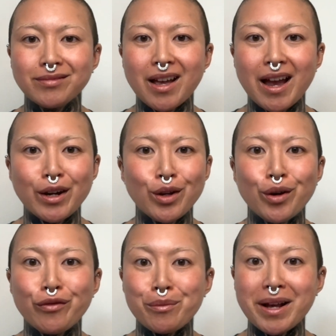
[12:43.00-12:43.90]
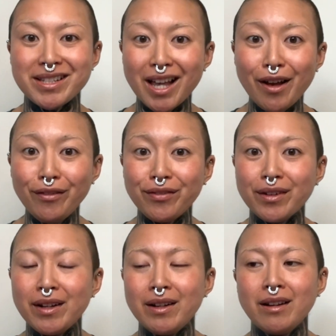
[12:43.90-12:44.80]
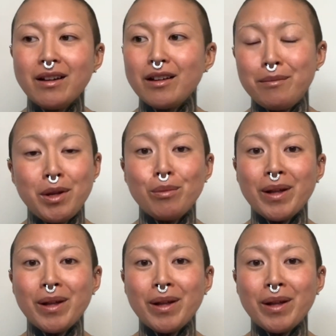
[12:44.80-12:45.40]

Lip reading: I know for myself, a meal